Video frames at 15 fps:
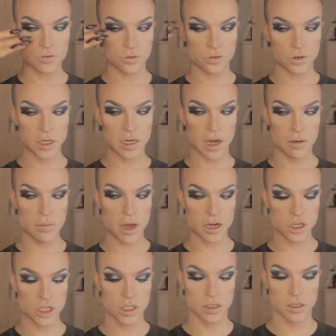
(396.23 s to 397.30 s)

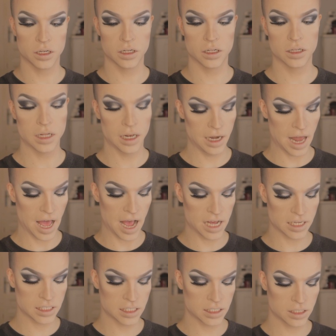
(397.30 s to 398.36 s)
three-dimensional
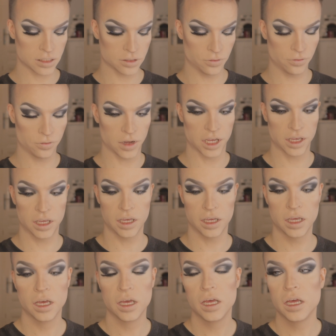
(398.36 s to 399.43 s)
last
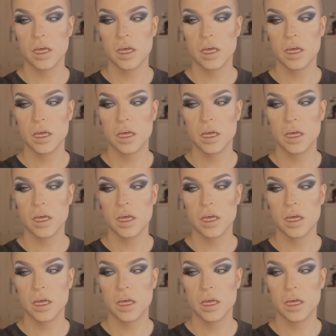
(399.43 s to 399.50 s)
thingy